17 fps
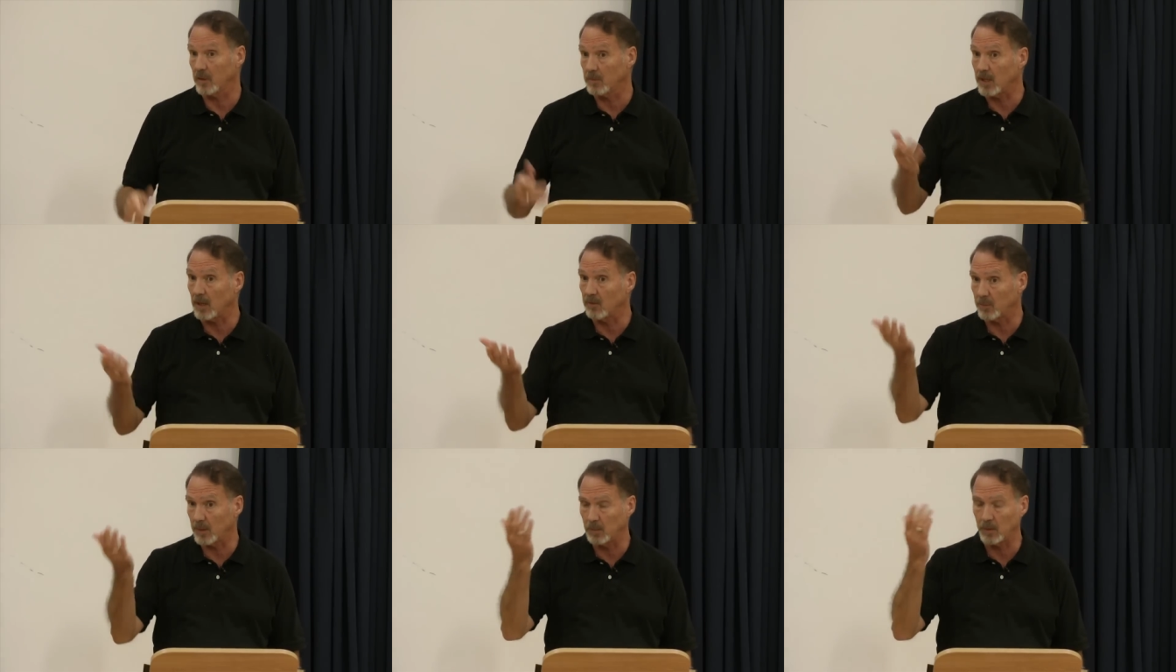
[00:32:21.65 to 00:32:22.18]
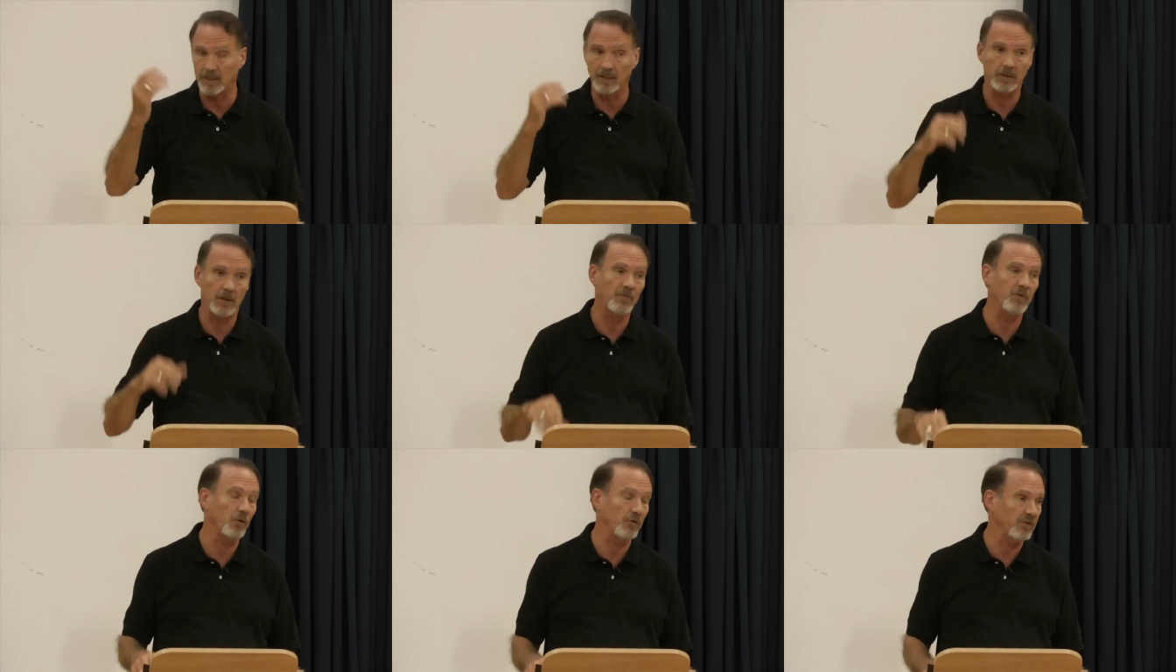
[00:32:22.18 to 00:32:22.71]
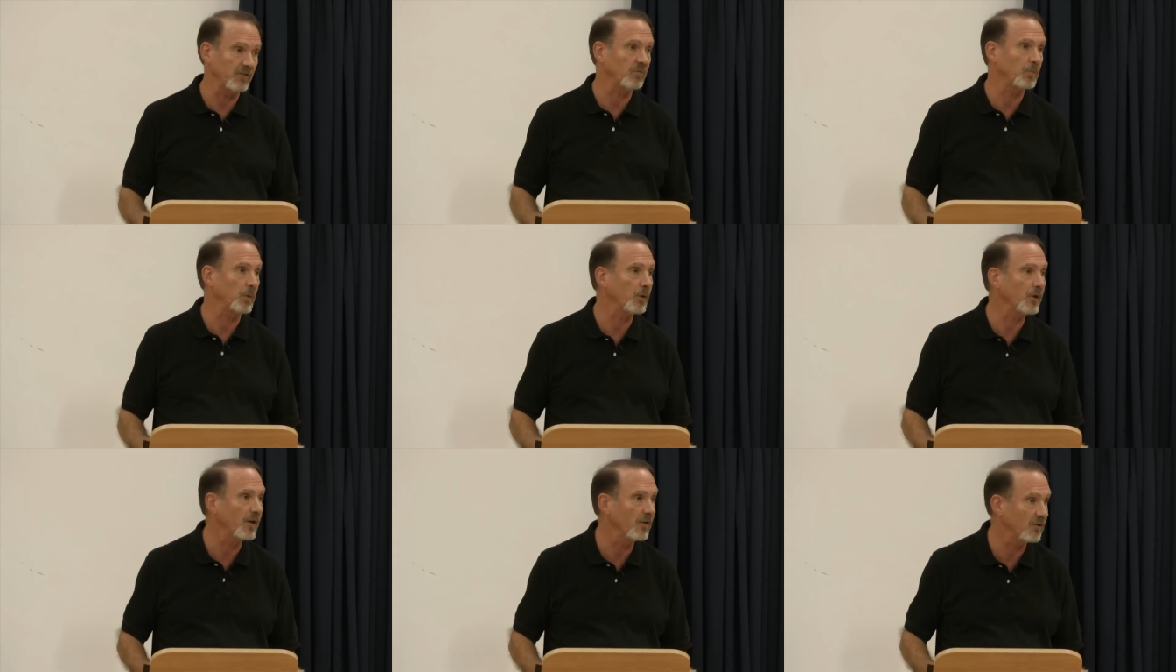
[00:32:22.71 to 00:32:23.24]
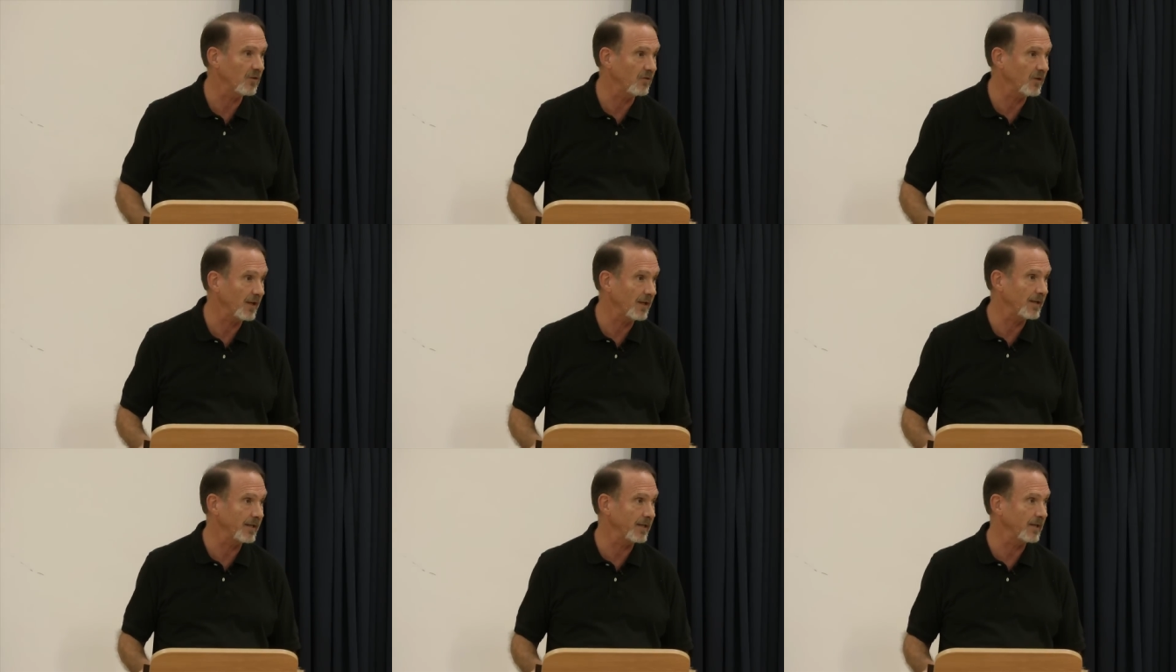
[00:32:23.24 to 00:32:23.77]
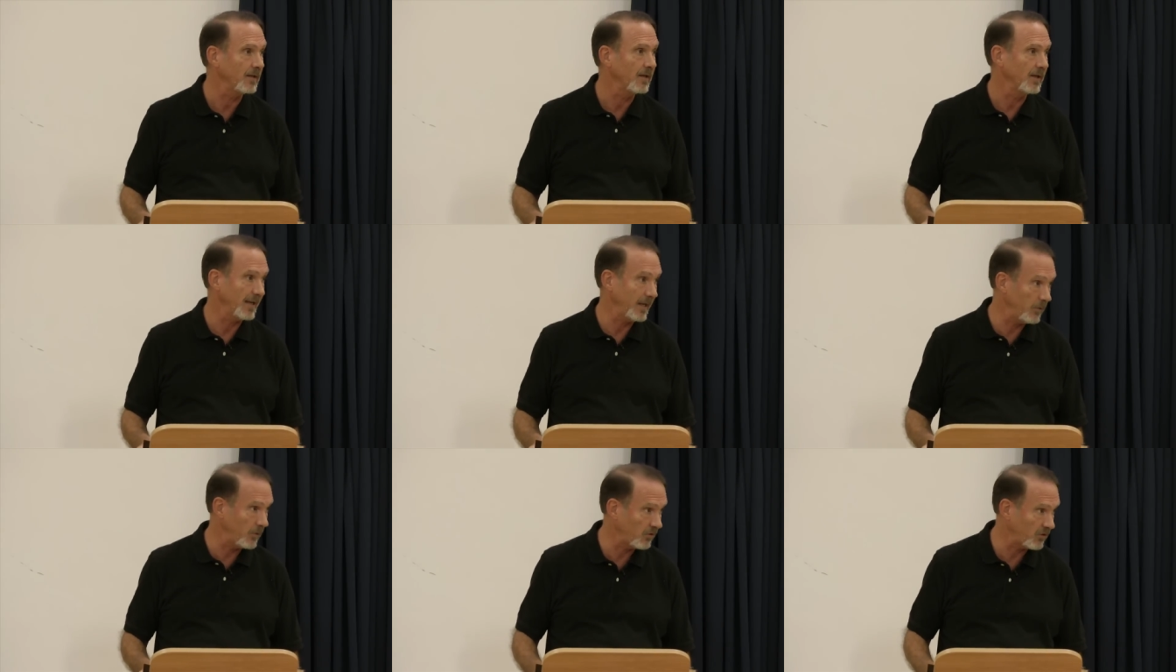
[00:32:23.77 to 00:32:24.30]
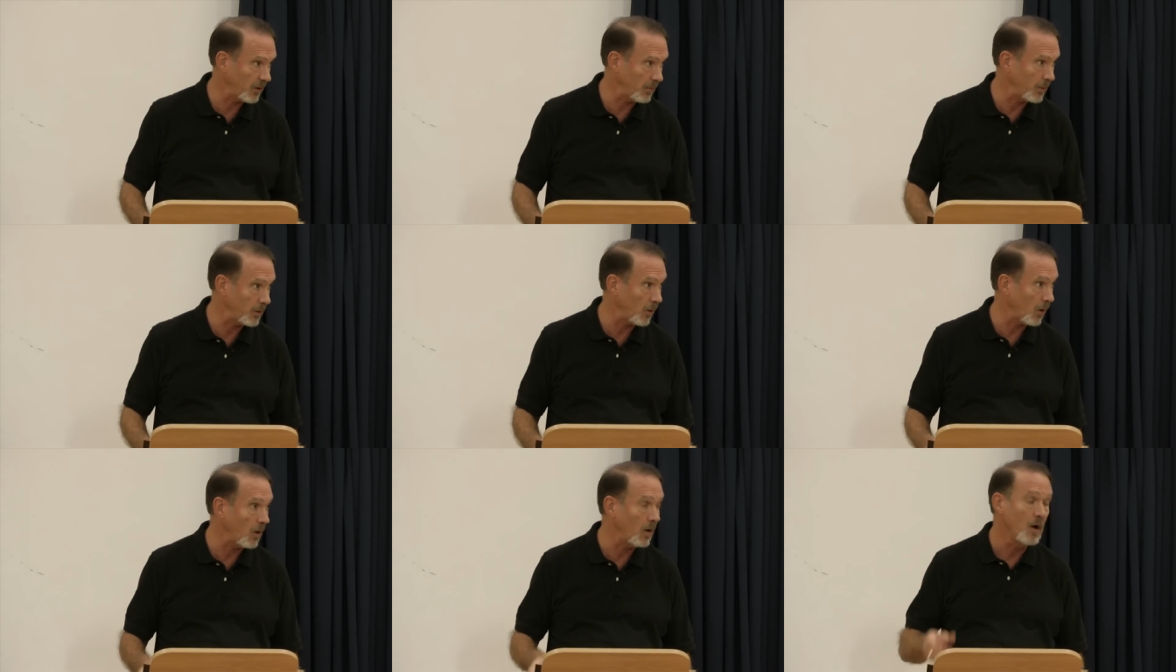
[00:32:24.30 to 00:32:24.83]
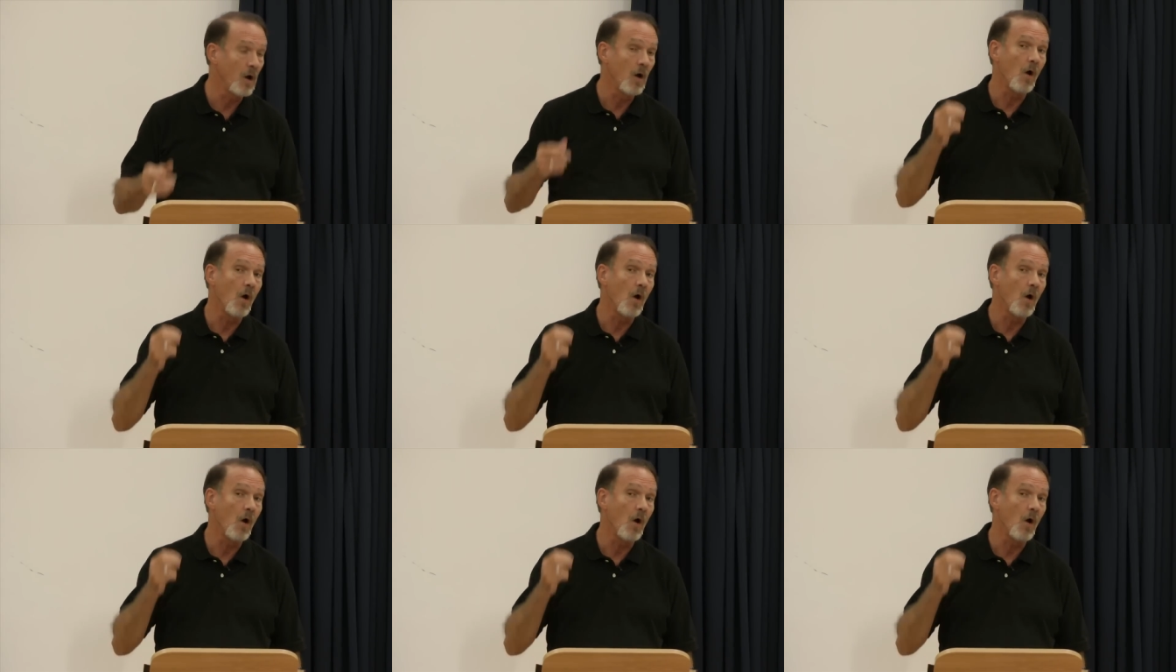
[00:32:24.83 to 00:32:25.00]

Sometimes people get their first experience of healing in the seminar,